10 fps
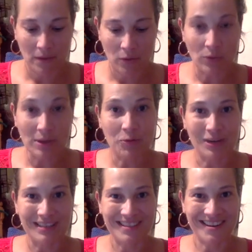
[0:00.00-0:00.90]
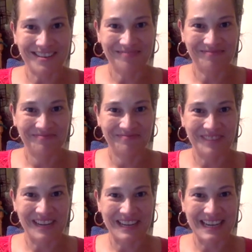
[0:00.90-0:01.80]
weak points are,
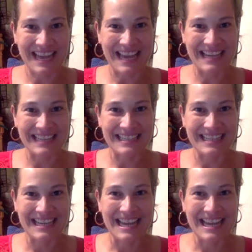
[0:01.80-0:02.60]
right? And